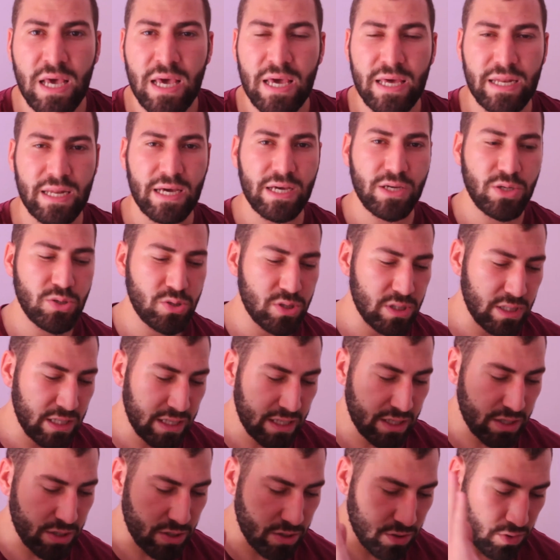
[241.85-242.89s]
And I
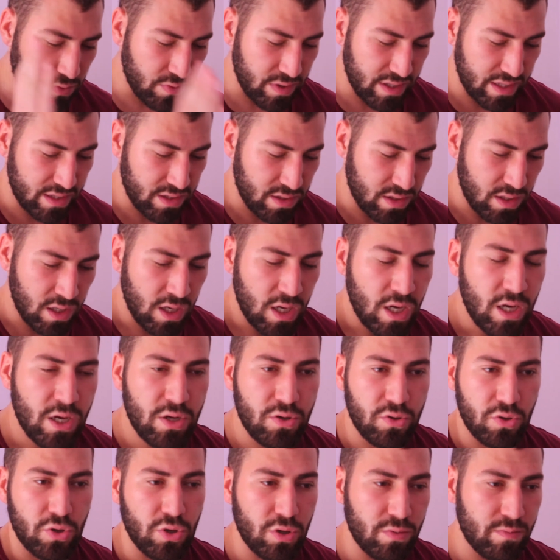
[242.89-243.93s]
usually go with
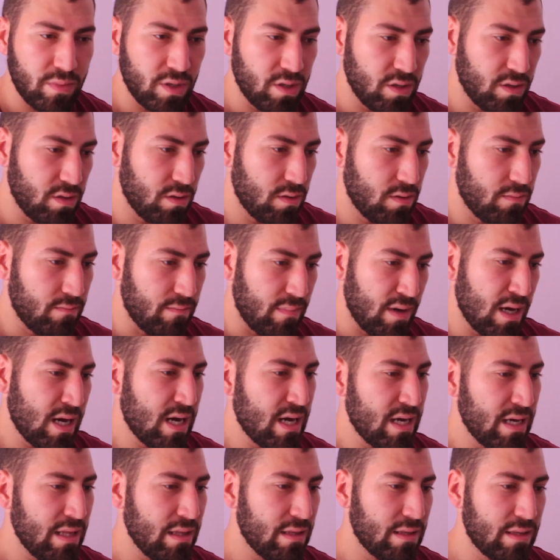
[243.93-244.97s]
normal,
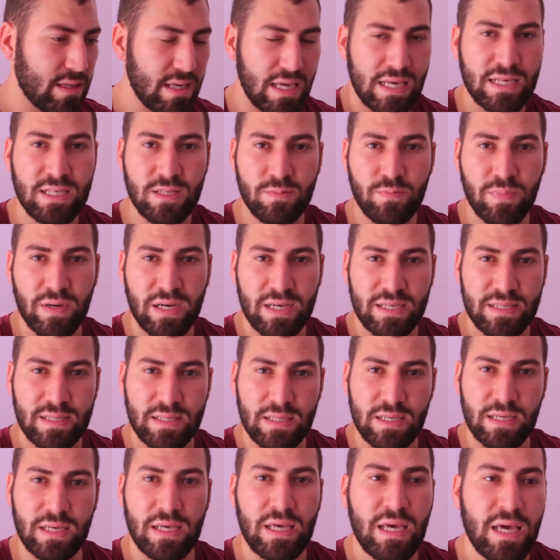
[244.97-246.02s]
mild, and
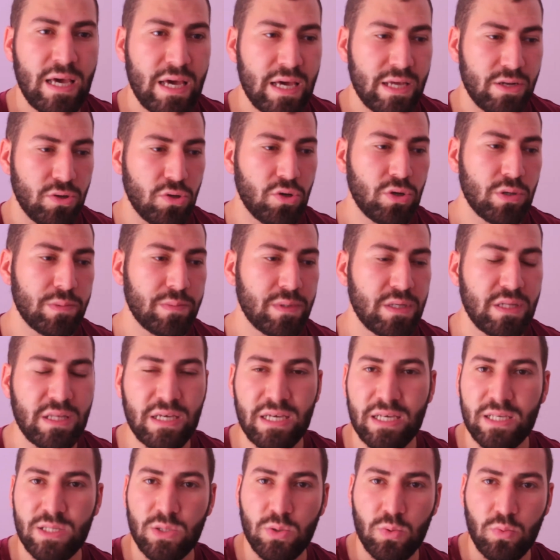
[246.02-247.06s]
spicy. And normal
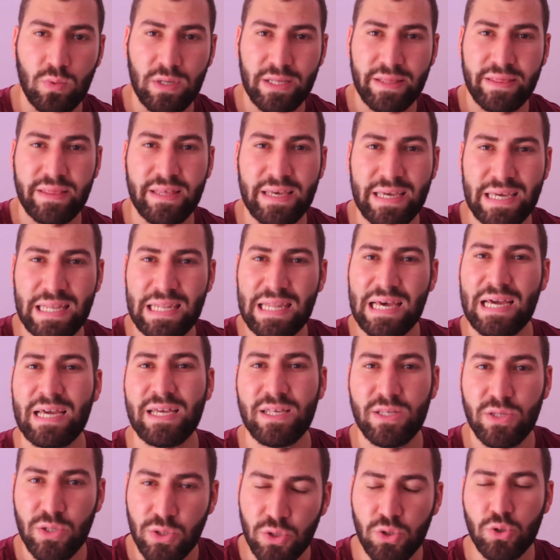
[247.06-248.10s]
is what the
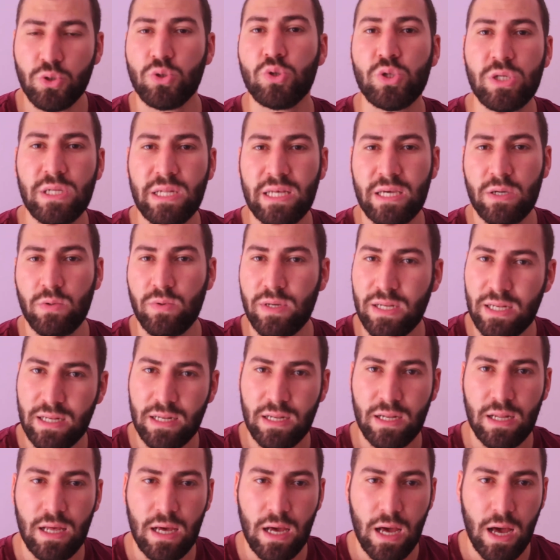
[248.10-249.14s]
client usually will
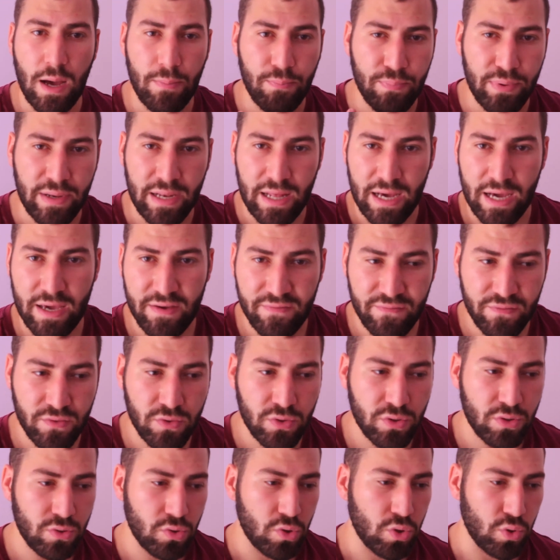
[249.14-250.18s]
apply
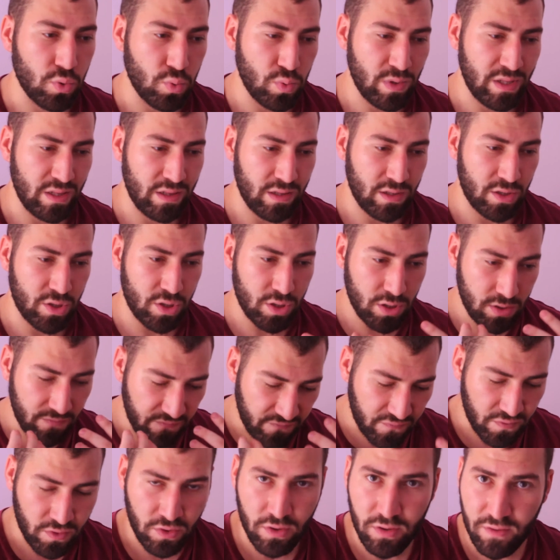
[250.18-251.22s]
for or will
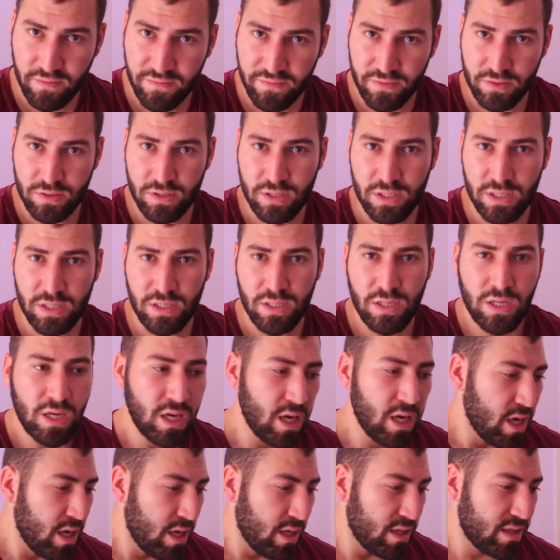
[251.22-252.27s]
fall for.
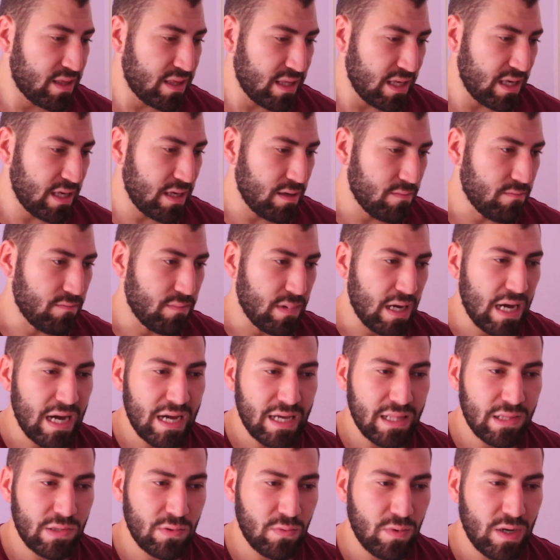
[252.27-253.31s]
The
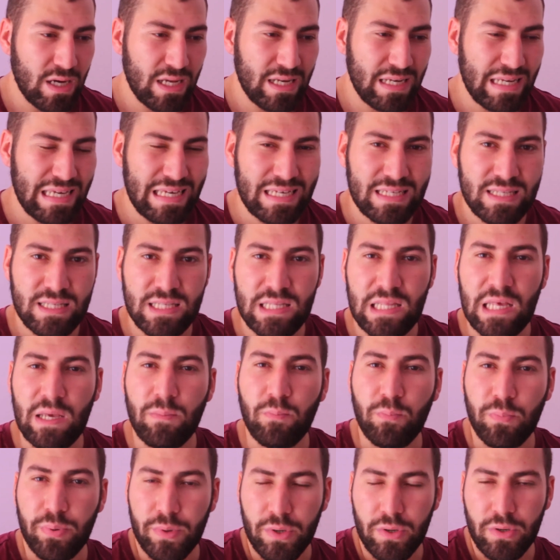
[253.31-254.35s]
mild one is
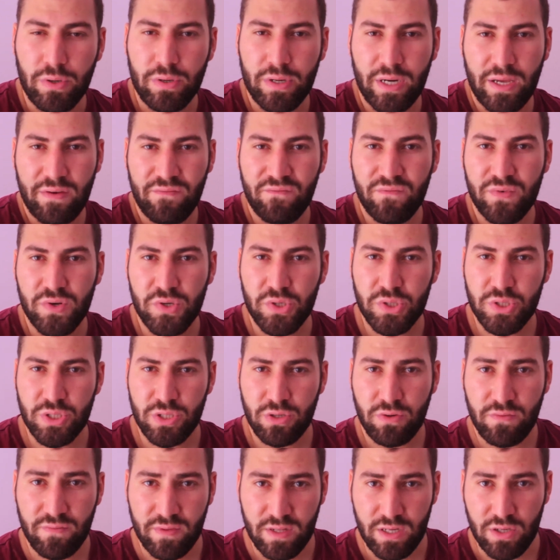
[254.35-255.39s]
the boring version
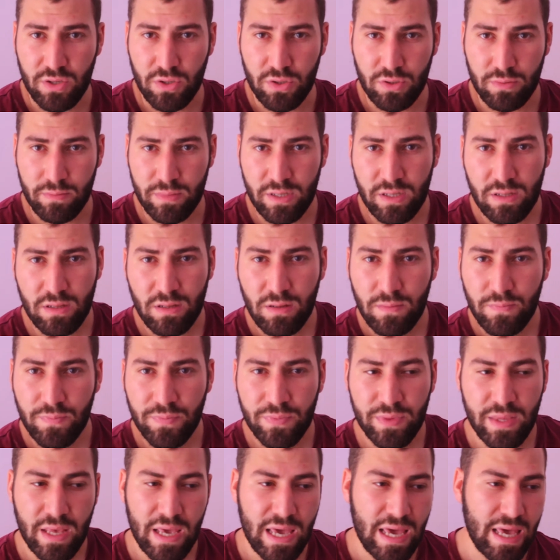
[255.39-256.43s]
of the normal,
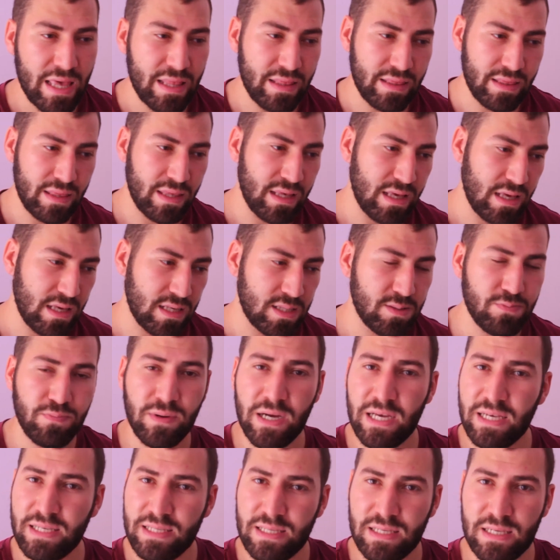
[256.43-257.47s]
and the
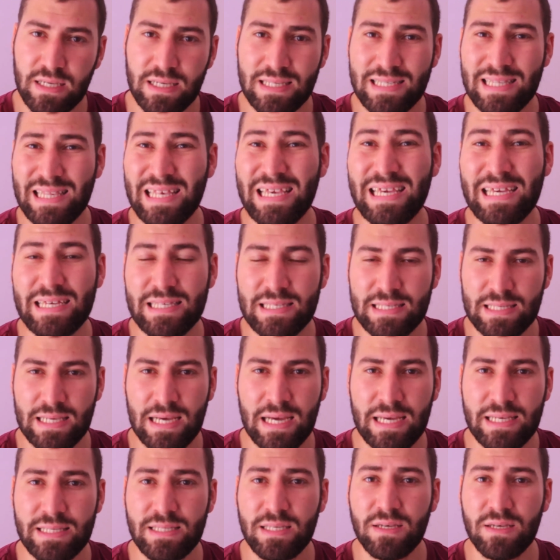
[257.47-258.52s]
spicy is the
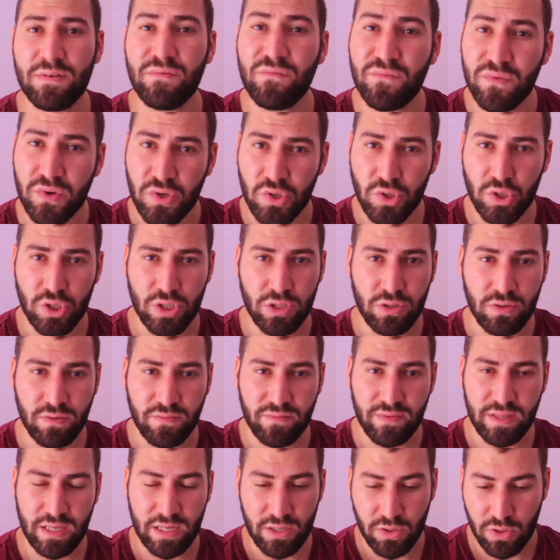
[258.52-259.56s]
exciting version
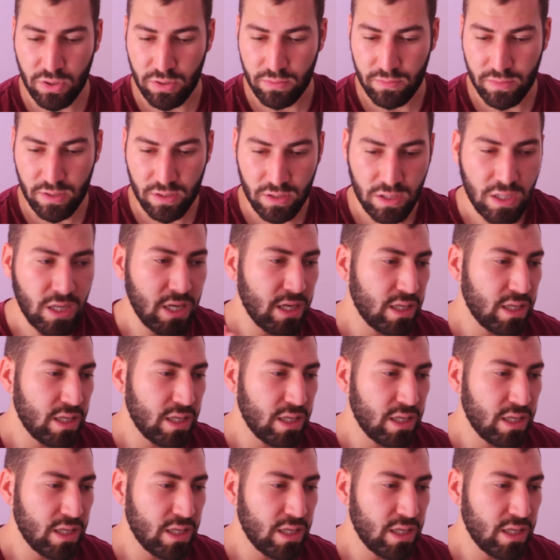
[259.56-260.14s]
of the normal.